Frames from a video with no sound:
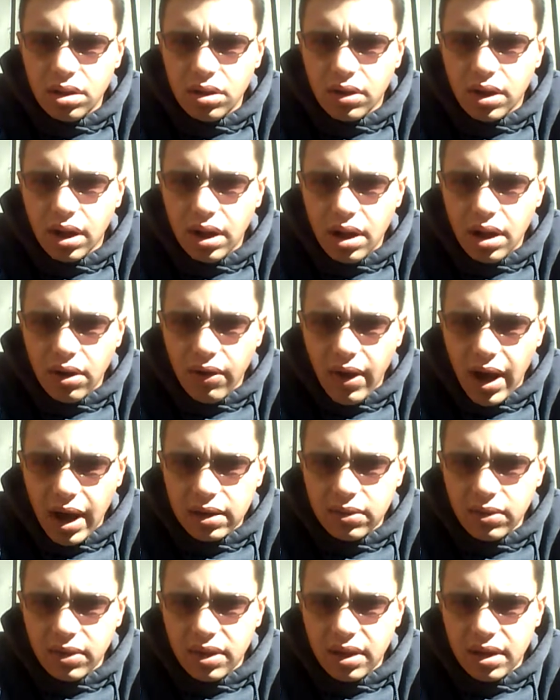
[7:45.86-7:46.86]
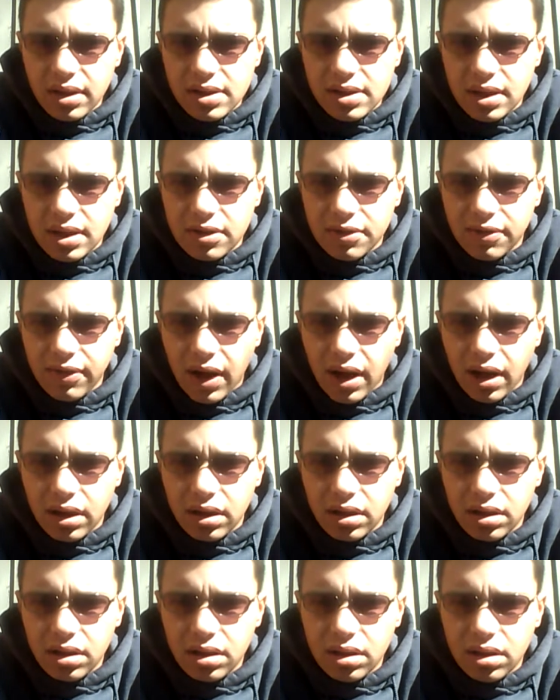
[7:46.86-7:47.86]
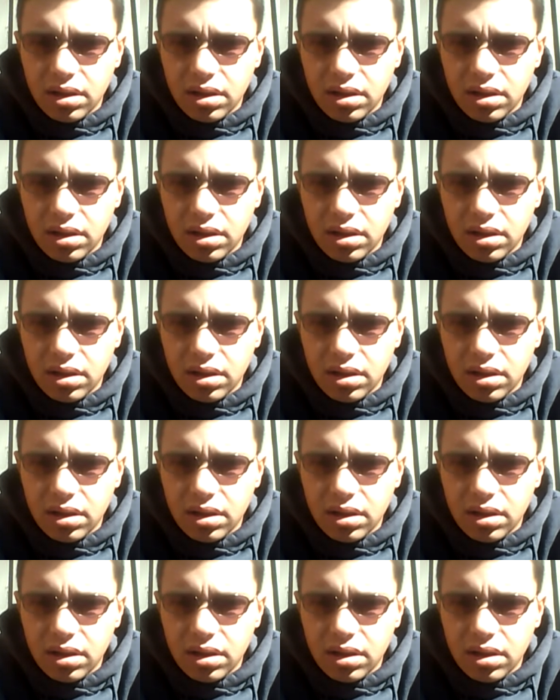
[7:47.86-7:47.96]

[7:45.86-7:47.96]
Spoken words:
You can interact with things, that's fine.